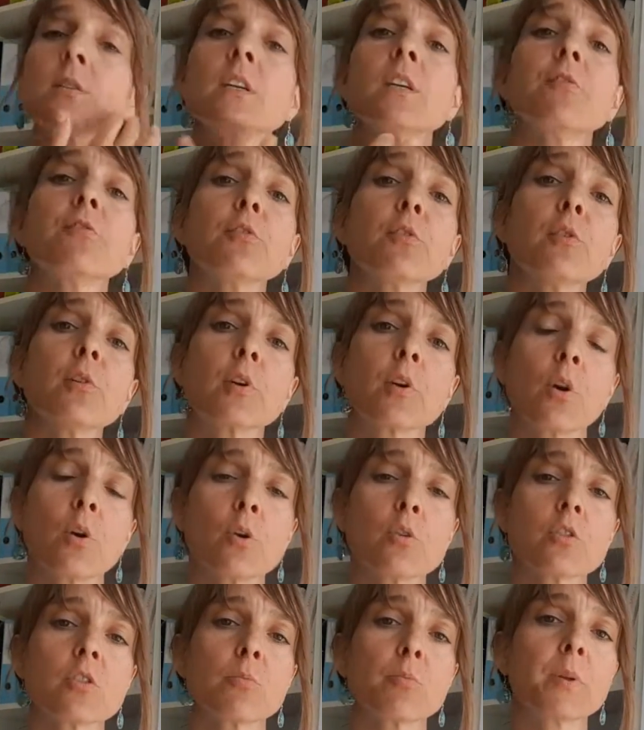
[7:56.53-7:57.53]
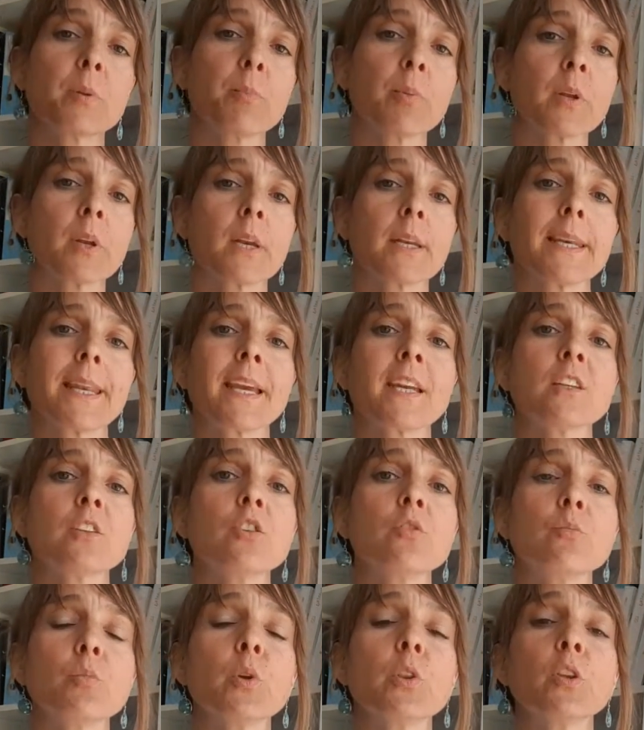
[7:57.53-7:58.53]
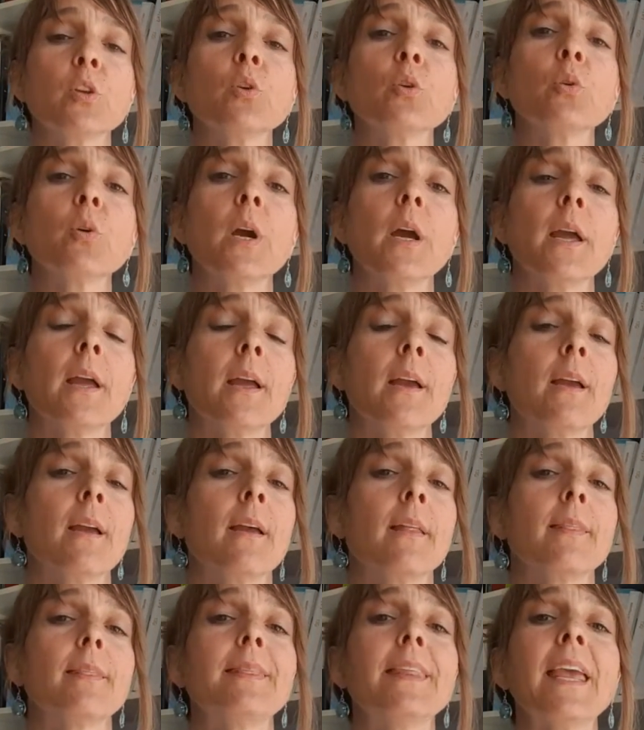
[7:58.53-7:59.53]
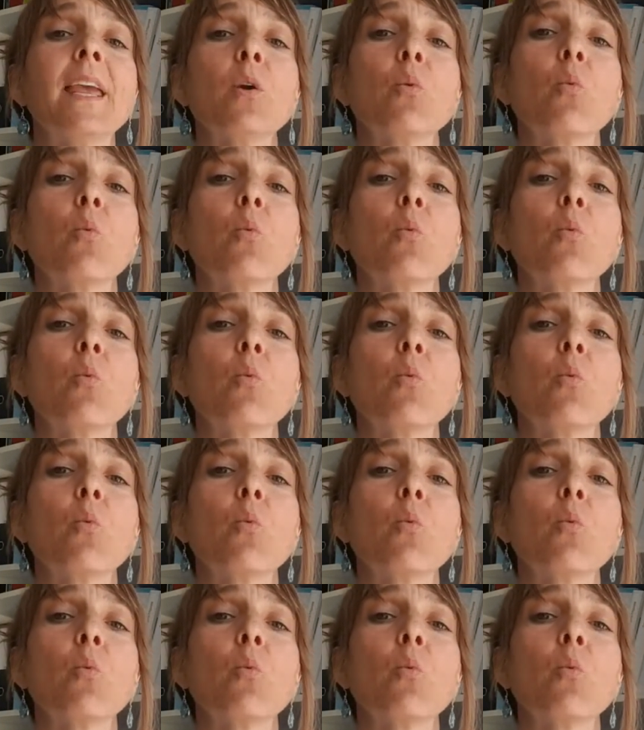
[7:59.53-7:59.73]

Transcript: if you're a coach and people connect with you, they